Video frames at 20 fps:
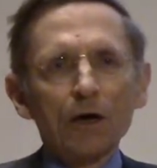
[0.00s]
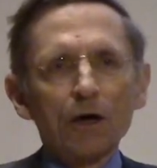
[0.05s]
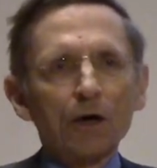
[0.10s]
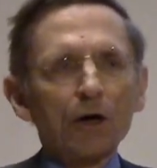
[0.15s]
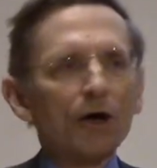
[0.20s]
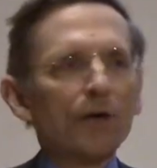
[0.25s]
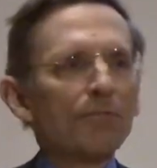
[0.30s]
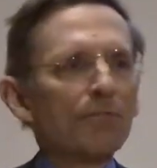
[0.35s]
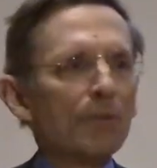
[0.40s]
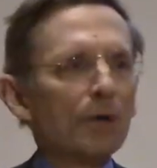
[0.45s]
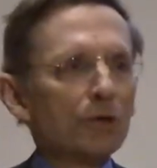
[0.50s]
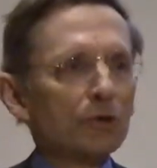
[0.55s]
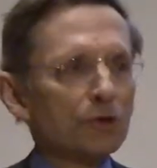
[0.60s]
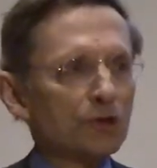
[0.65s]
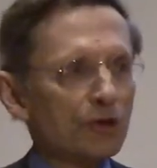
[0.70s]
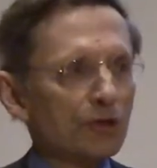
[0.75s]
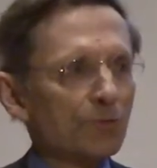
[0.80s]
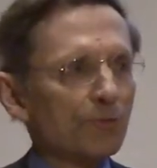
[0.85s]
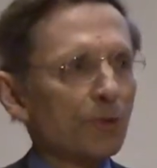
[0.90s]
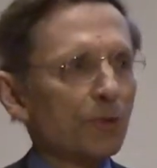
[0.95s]
Our
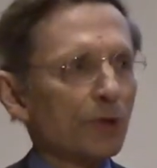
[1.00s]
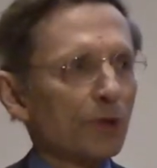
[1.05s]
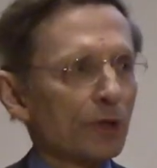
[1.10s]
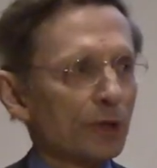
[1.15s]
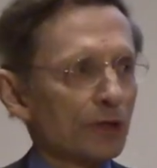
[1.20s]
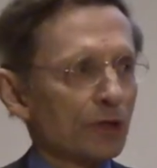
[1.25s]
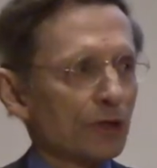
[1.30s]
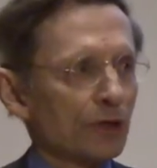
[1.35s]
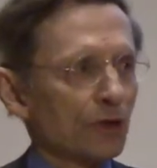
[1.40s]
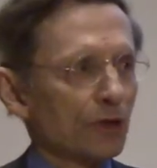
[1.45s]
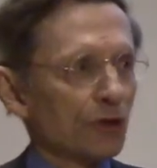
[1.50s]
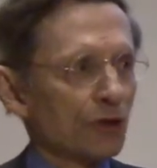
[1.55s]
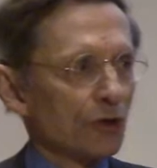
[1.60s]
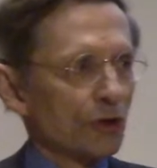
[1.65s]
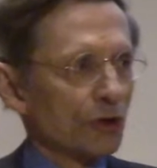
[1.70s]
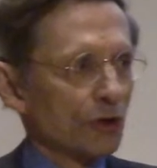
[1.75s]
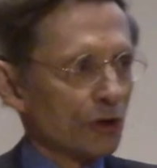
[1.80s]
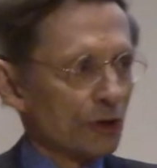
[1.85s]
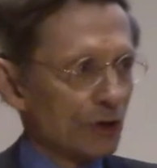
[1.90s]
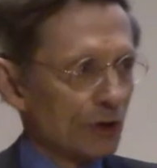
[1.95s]
most important
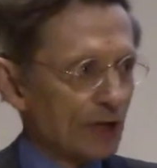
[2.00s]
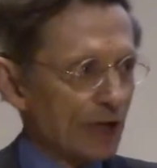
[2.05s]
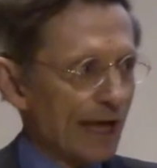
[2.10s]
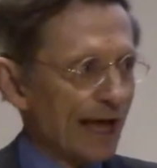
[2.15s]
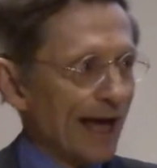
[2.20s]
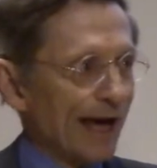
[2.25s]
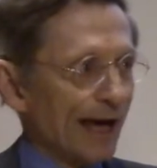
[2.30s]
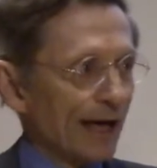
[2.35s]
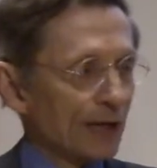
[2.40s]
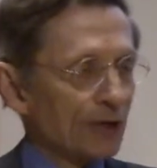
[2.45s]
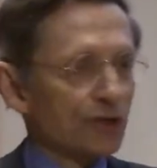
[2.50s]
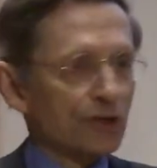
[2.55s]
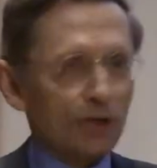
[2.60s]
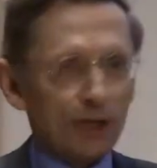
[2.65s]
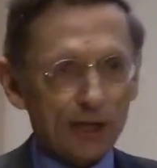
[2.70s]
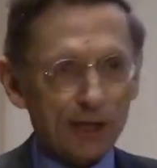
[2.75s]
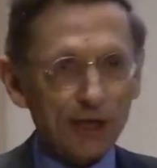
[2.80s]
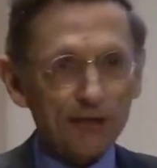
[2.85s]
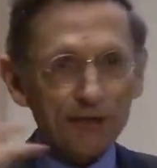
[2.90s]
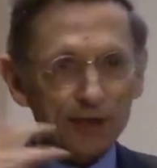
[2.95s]
task,
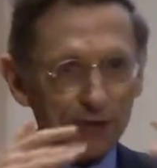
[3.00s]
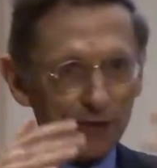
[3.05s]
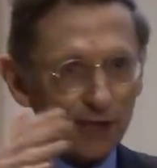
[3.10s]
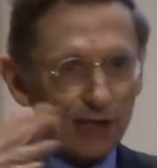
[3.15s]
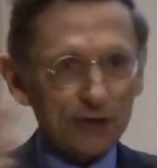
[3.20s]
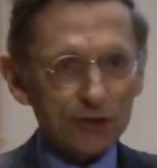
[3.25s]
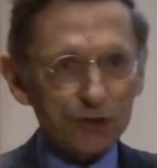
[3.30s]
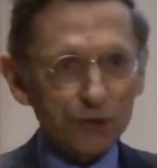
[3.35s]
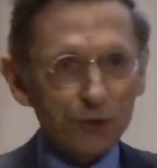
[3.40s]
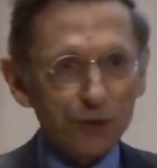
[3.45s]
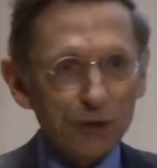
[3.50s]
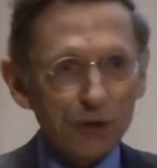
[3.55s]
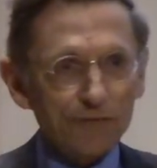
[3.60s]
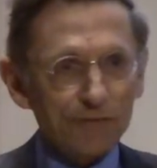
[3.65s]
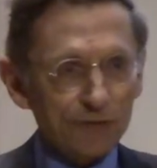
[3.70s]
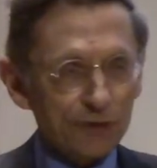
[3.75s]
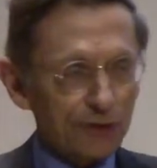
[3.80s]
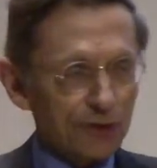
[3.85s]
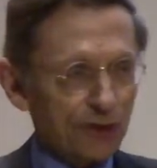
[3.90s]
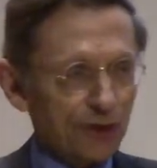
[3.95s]
and I think that's all
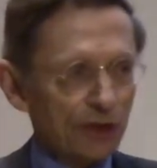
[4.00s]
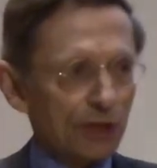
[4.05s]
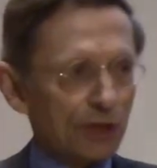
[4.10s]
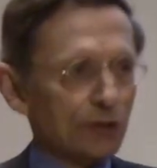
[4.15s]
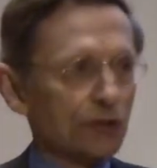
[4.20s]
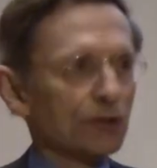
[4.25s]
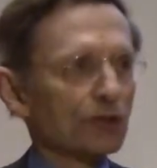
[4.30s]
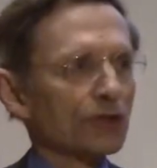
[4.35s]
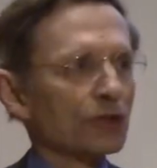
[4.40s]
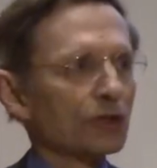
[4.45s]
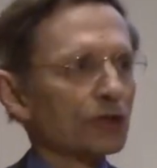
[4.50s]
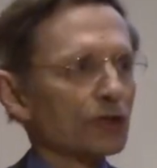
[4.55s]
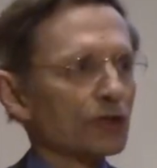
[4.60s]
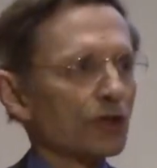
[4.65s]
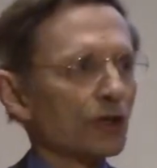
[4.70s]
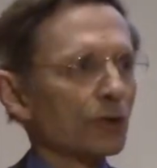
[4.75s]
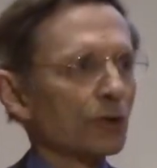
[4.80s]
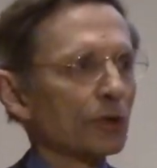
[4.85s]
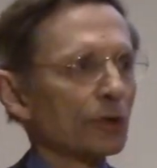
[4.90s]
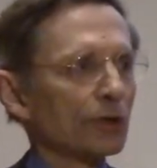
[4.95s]
of us, not just
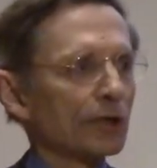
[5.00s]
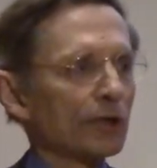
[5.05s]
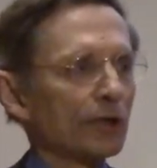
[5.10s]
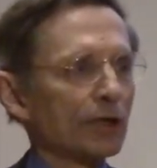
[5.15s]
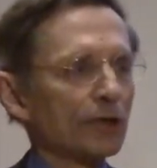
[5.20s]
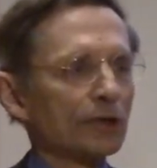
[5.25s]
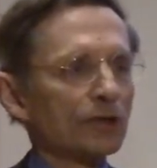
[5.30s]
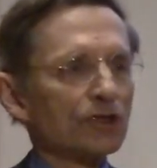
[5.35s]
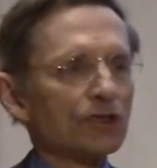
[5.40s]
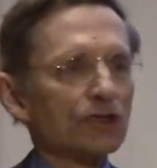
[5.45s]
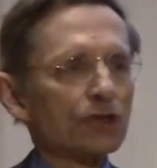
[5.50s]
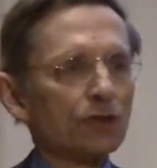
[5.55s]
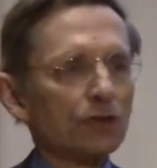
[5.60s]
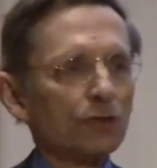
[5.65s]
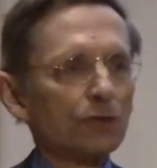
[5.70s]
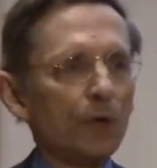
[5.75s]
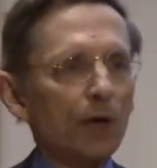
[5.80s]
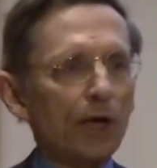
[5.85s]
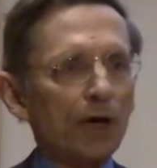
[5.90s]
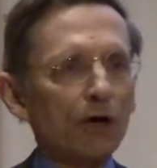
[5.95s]
Ashoka, is
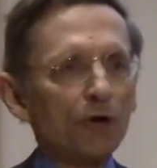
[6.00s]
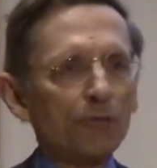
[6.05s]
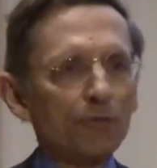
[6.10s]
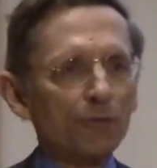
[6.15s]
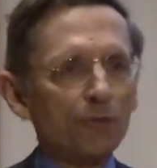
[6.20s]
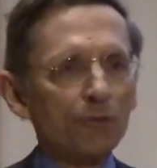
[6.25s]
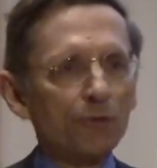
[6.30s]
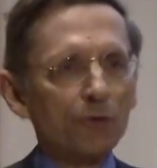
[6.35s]
to help the